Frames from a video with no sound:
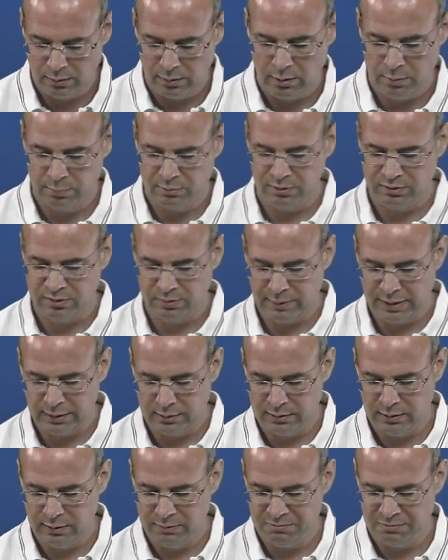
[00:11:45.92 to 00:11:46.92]

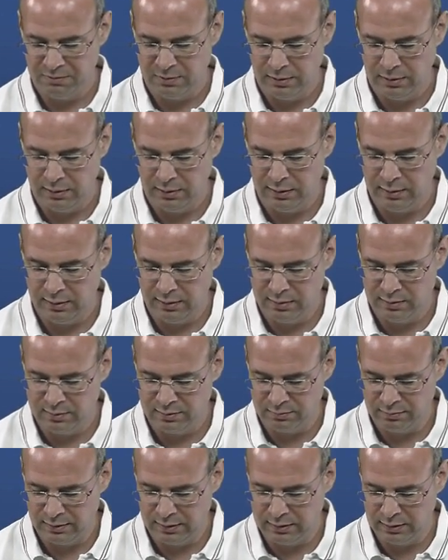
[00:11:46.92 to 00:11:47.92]
prospective, he is
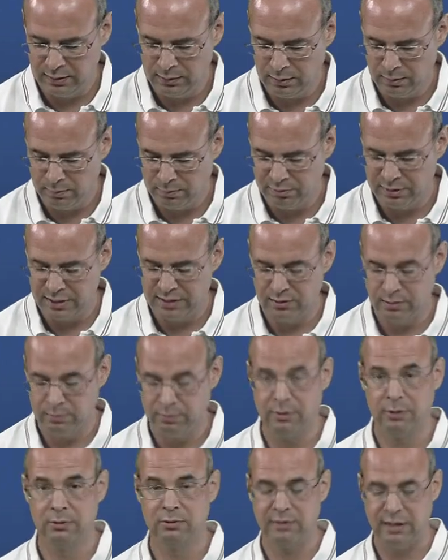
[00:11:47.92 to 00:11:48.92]
reading, present
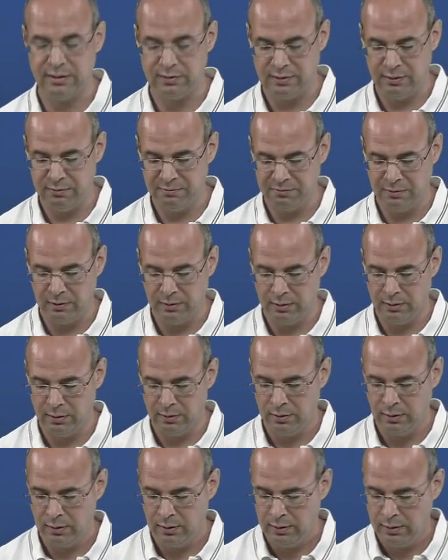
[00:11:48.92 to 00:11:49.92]
progressive,
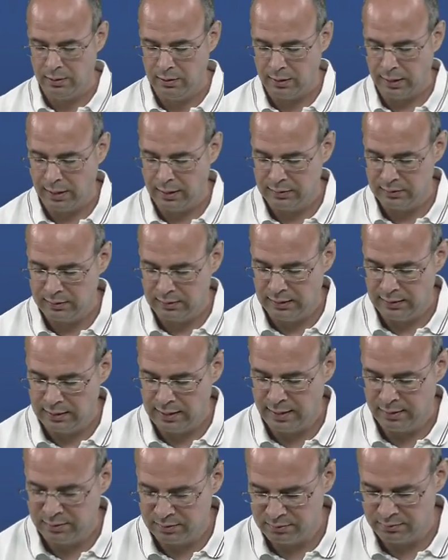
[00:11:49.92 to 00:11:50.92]
and he
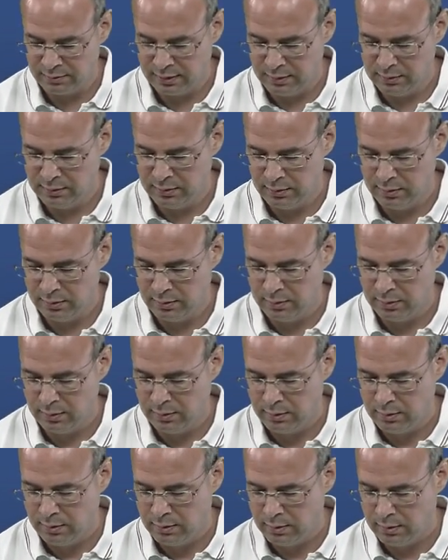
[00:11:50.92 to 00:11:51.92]
has read,
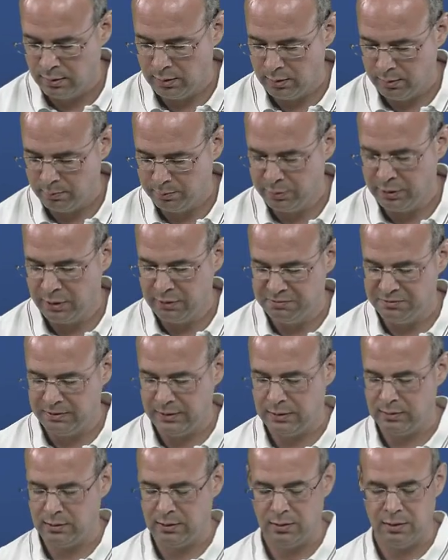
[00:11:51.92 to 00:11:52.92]

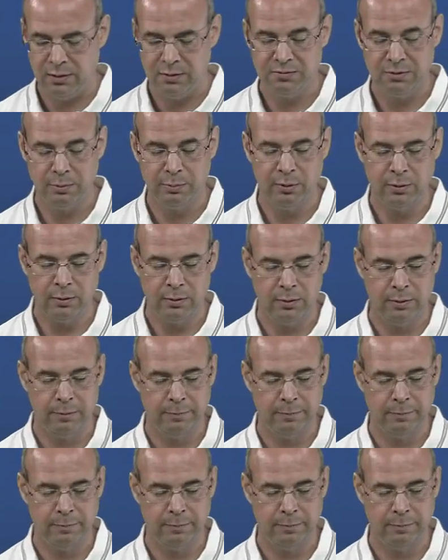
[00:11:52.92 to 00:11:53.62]
perfect, the book.